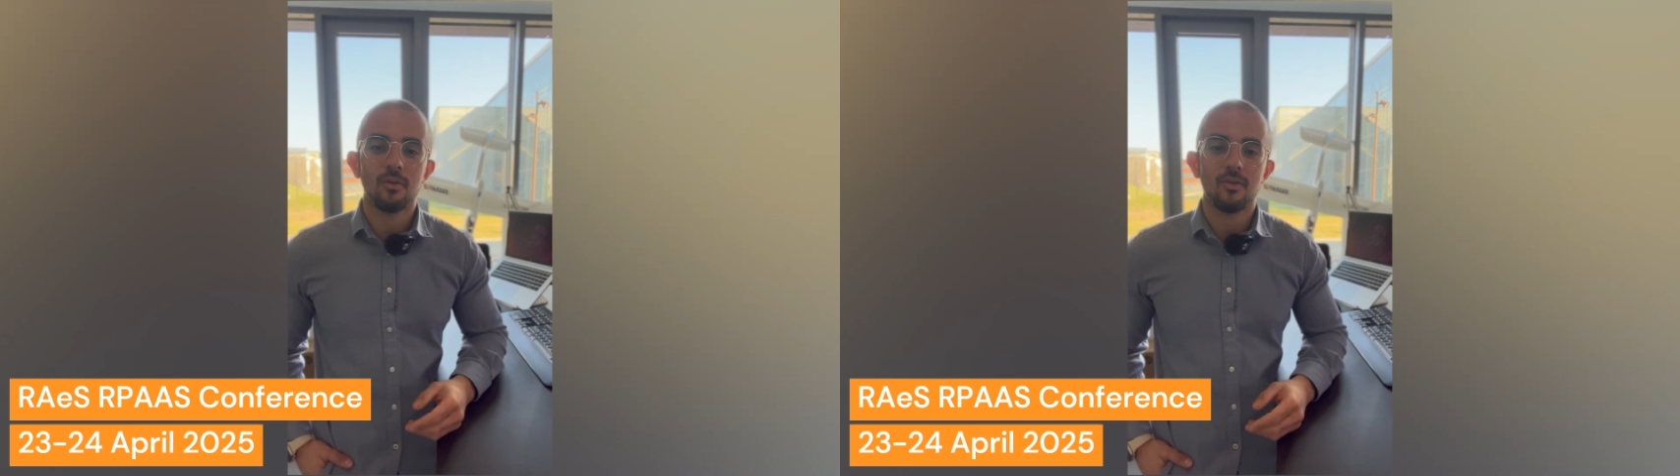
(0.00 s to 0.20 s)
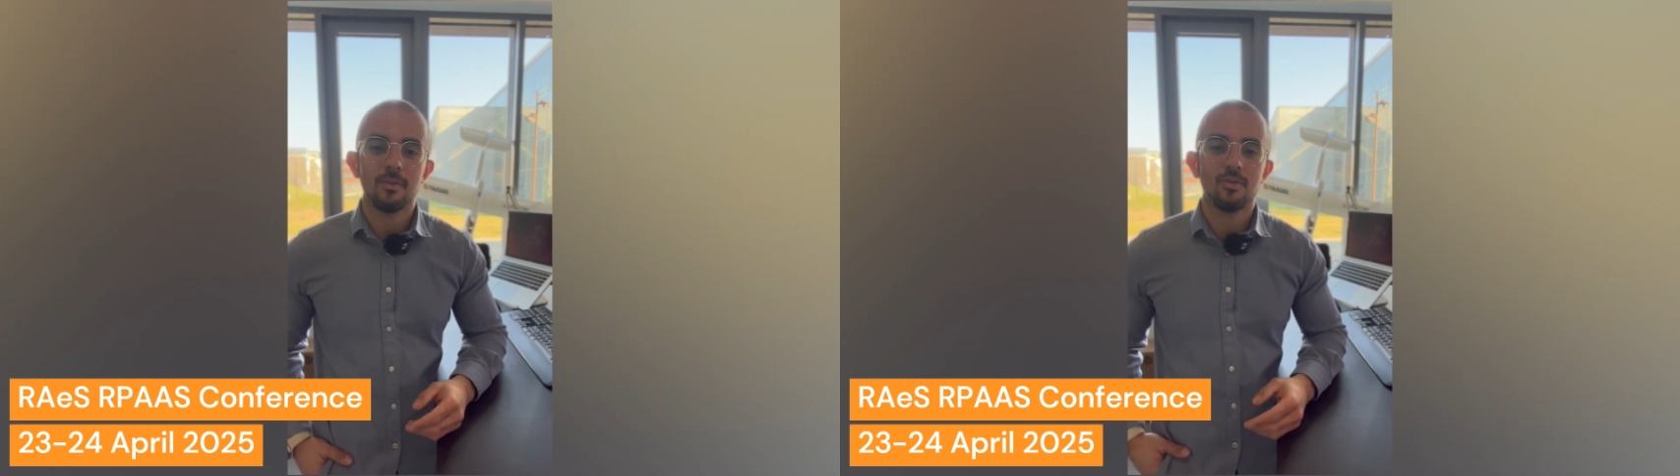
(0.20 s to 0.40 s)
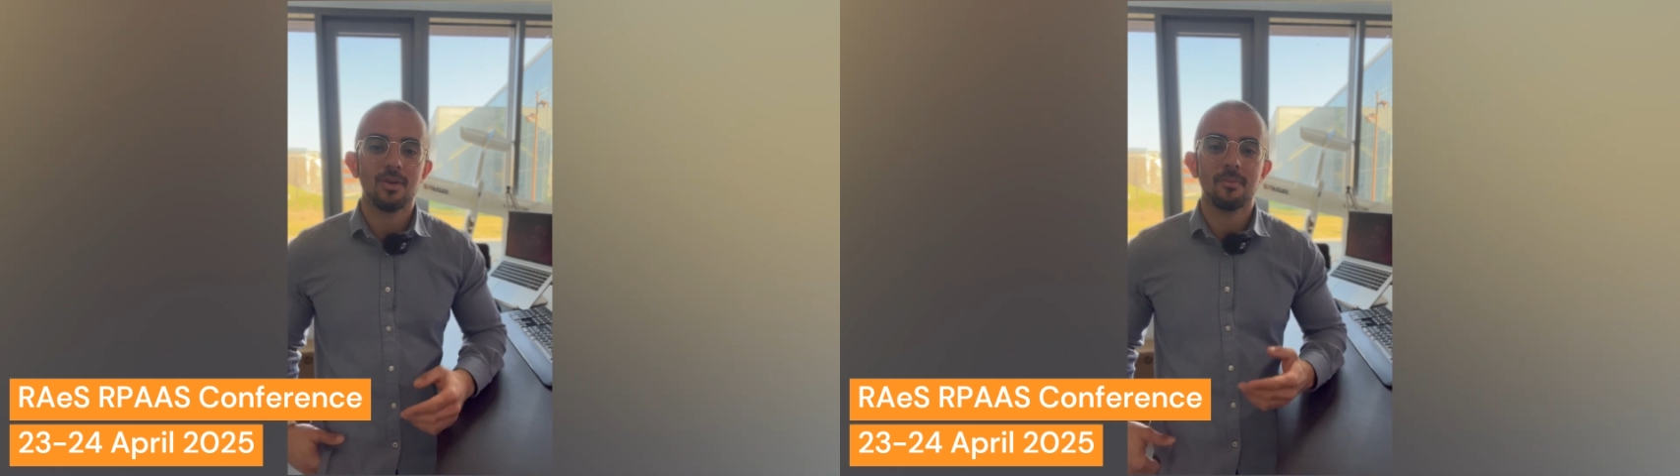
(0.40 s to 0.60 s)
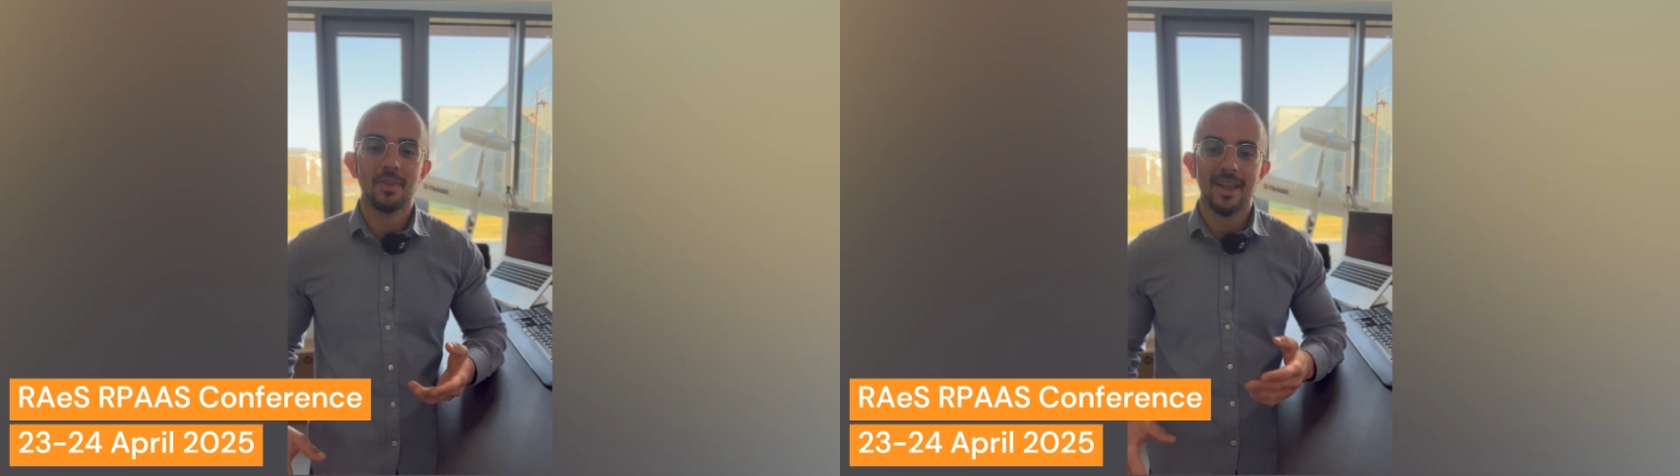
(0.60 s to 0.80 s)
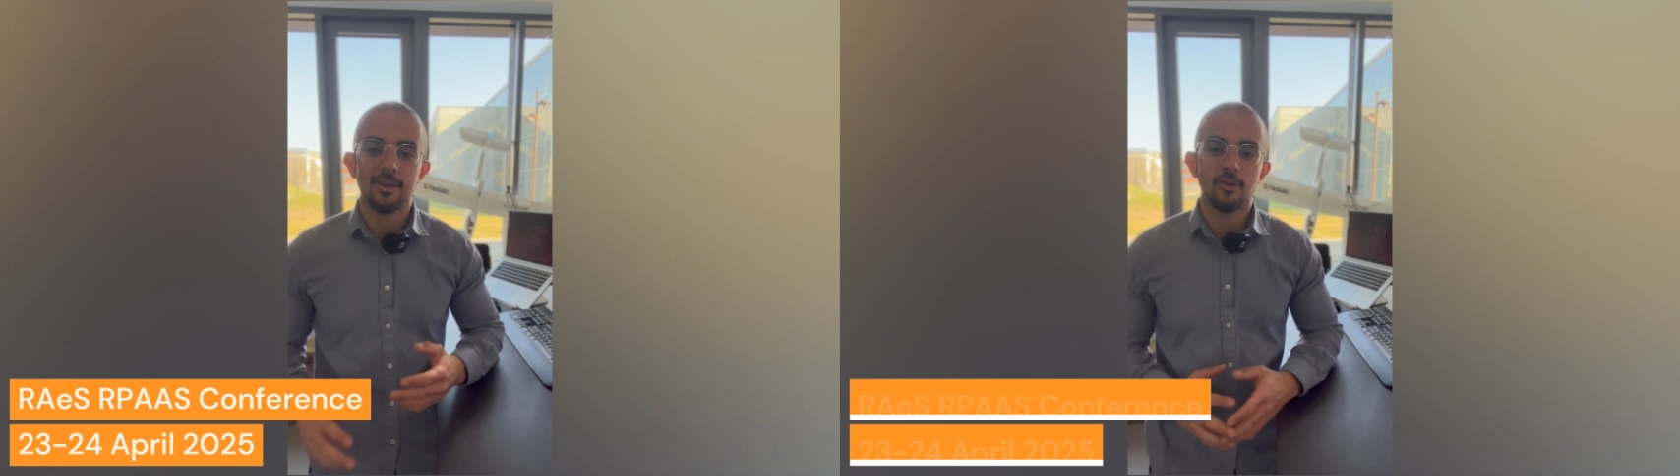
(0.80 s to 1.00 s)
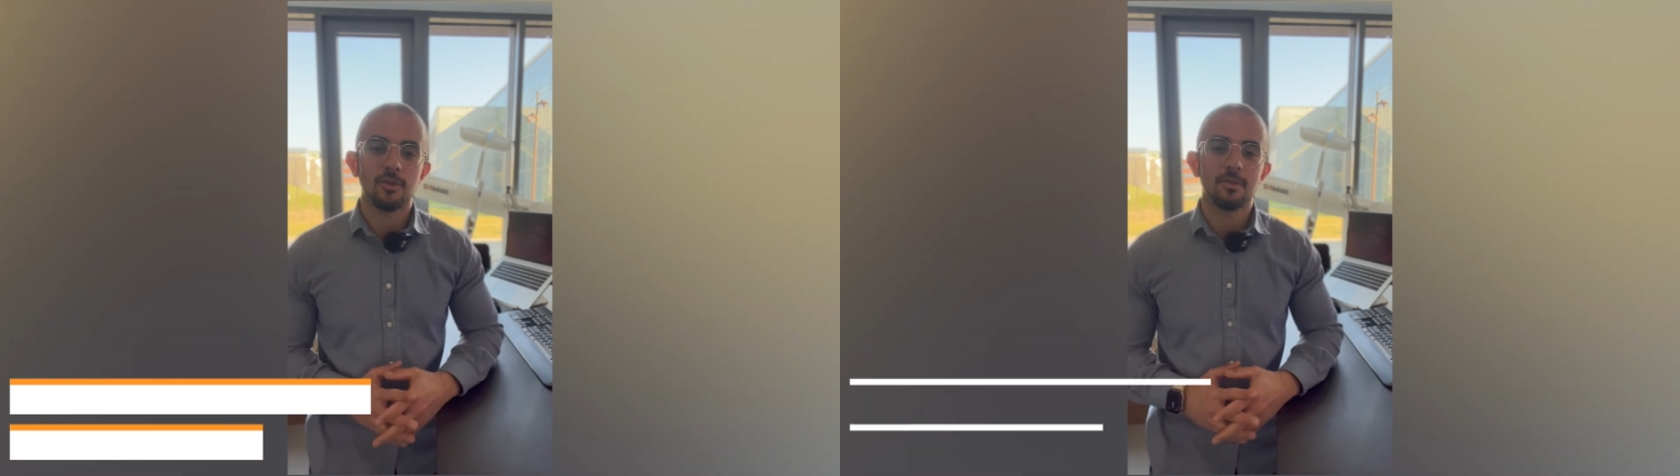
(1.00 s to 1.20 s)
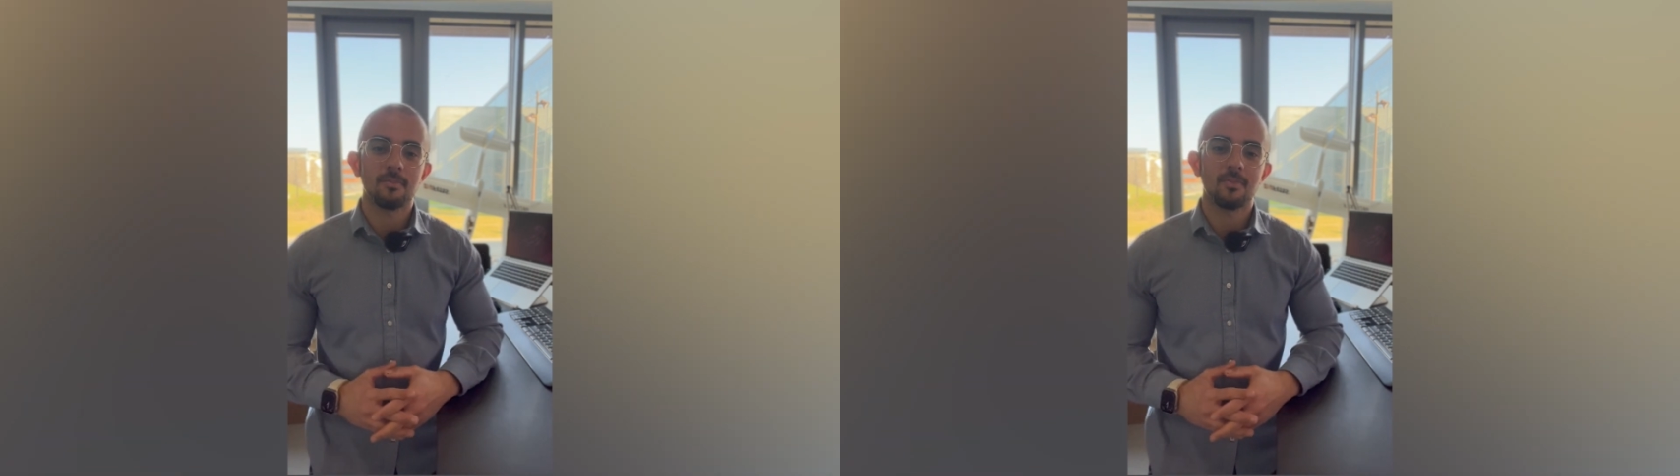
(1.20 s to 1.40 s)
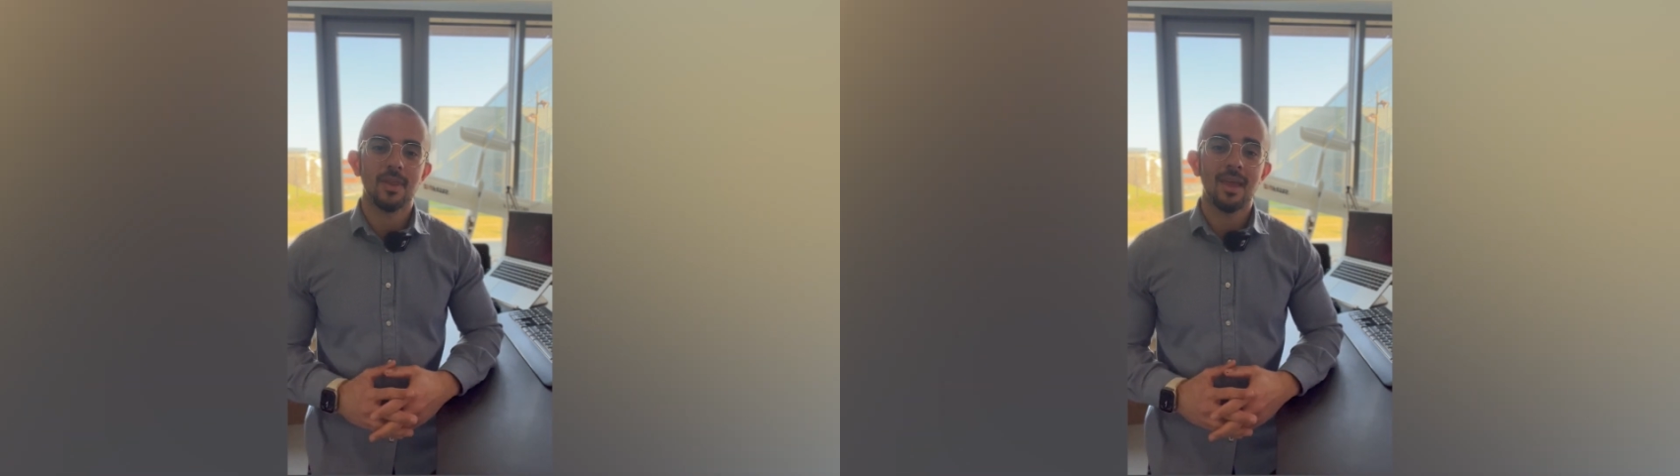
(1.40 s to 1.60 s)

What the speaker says: of April in London.